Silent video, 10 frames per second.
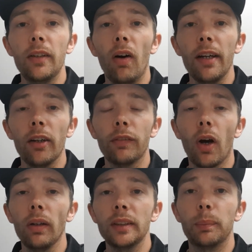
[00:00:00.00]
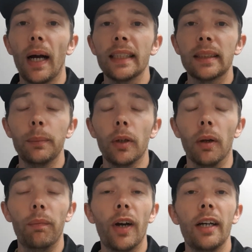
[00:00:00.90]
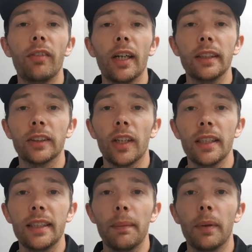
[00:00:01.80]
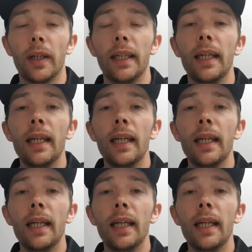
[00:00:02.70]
night of college basketball. I'm very, very excited to get my